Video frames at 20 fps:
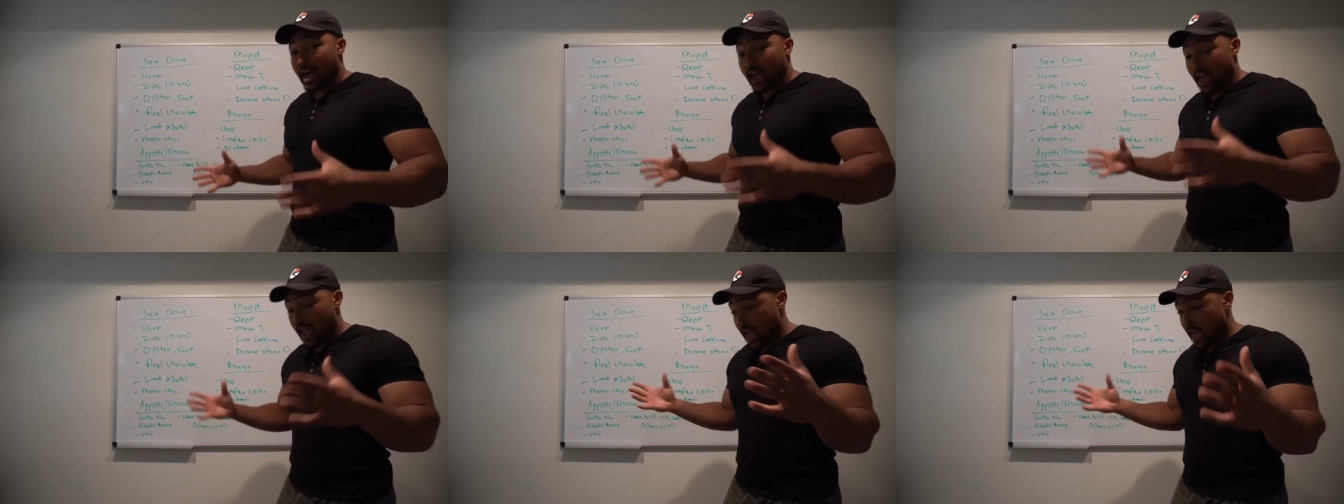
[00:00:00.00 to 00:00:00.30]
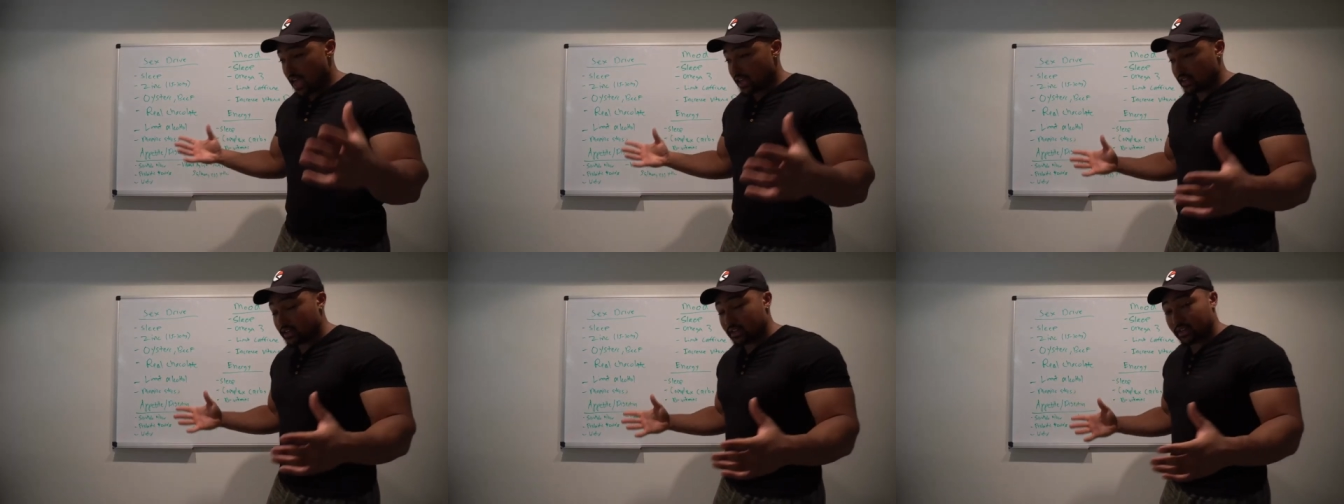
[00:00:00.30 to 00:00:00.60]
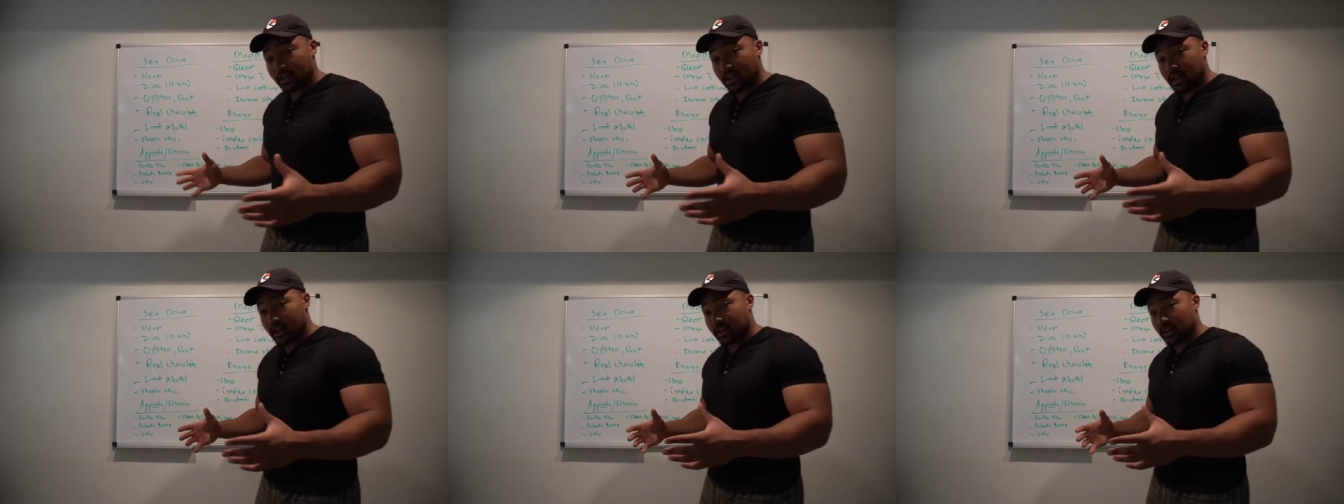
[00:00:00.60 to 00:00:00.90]
hand
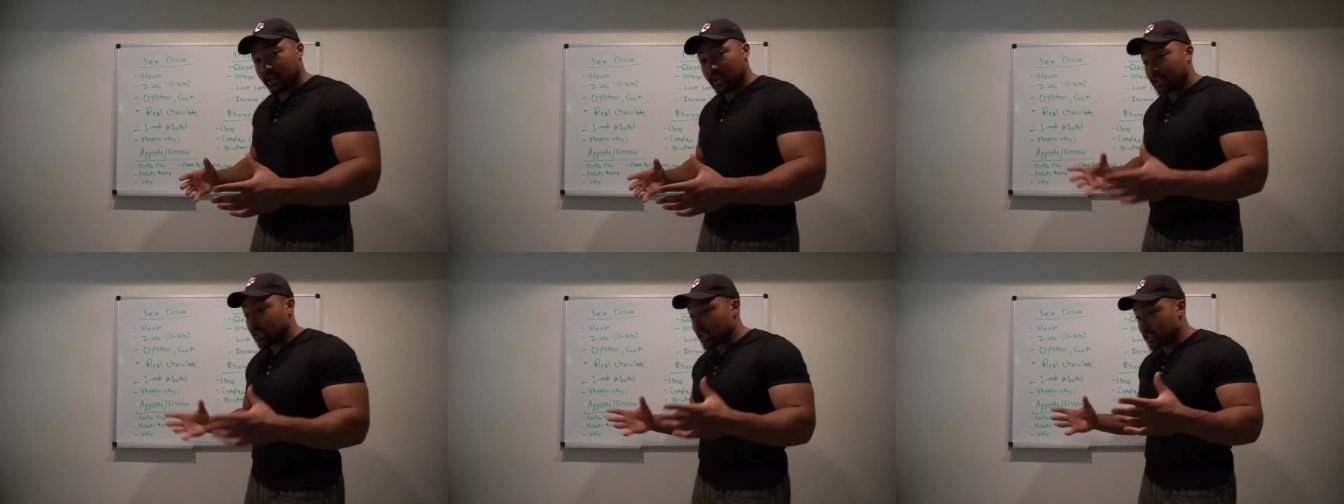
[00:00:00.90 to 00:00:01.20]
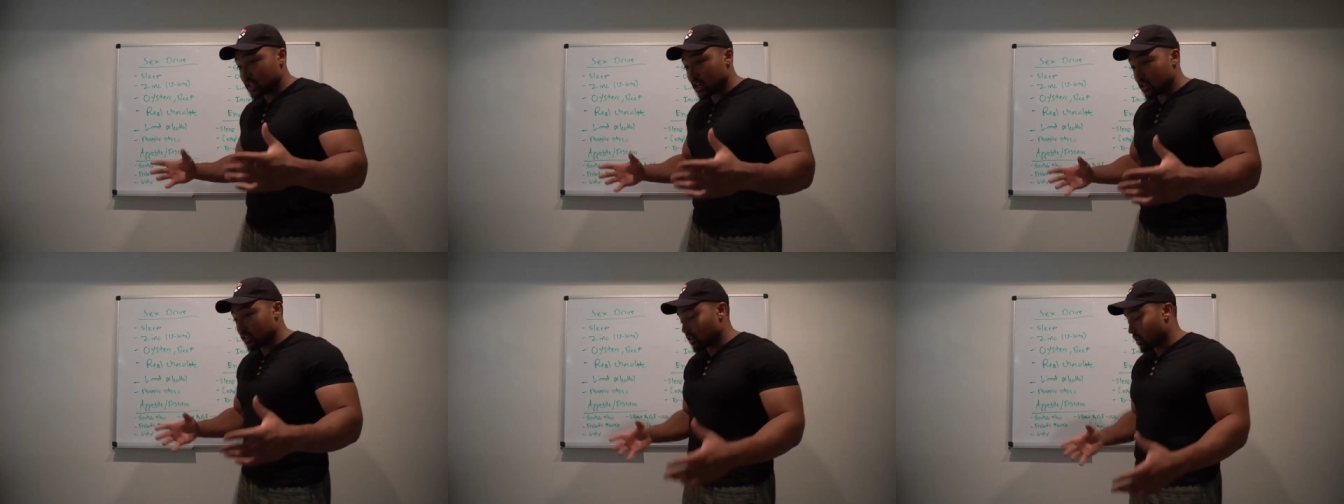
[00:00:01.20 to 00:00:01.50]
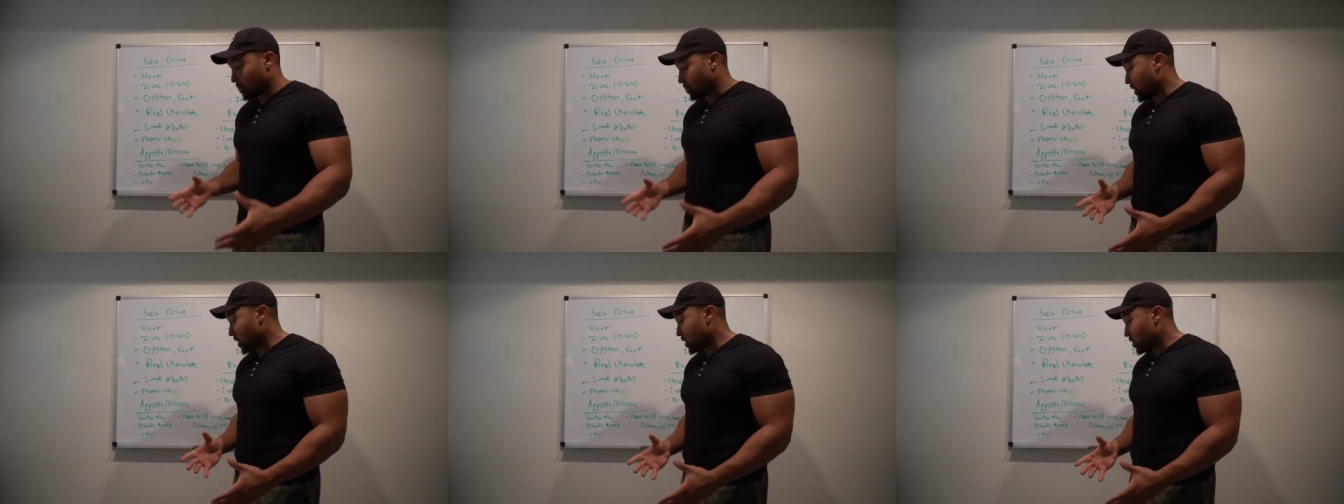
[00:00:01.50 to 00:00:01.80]
uh, in each other, and
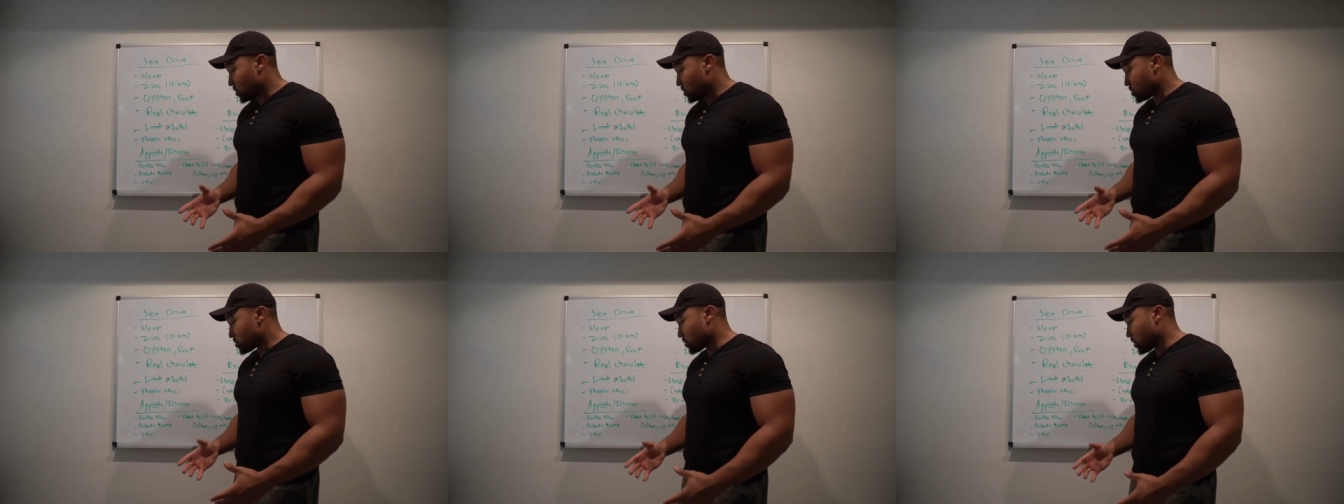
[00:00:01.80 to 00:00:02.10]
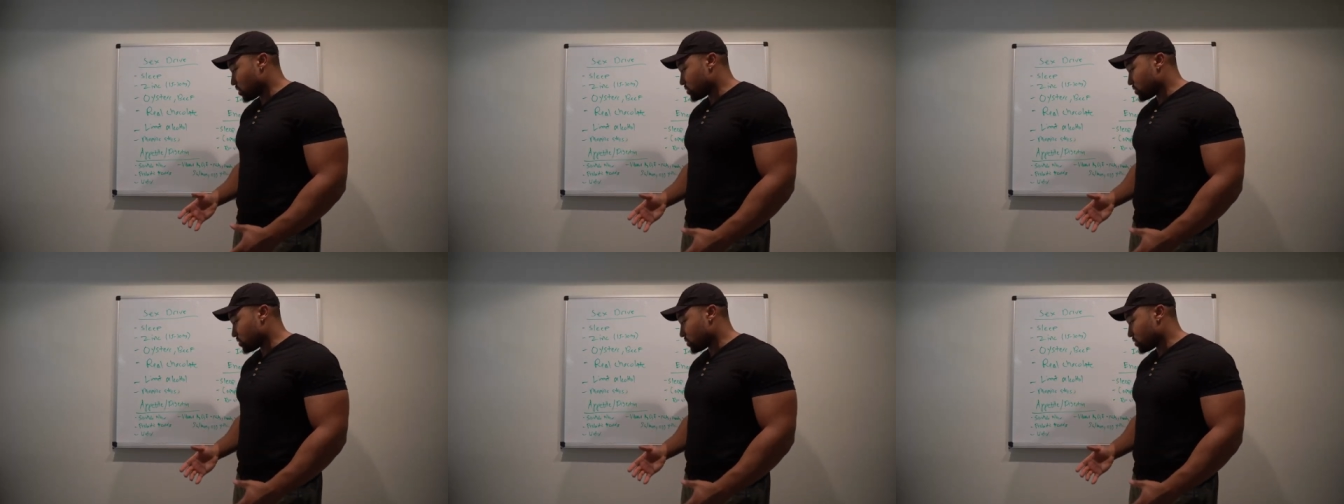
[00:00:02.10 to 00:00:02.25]
they play a huge role